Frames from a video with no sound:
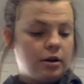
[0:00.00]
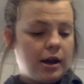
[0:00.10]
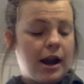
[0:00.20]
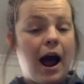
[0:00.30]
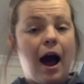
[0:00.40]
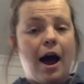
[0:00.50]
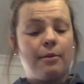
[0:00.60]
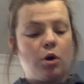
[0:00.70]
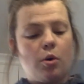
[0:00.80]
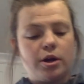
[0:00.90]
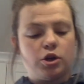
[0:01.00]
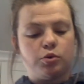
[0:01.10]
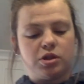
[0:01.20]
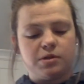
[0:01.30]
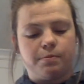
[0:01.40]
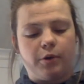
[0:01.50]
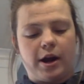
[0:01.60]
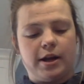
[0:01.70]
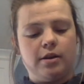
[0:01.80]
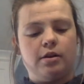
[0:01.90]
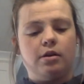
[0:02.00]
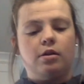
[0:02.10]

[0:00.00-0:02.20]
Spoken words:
and I'm going to spread it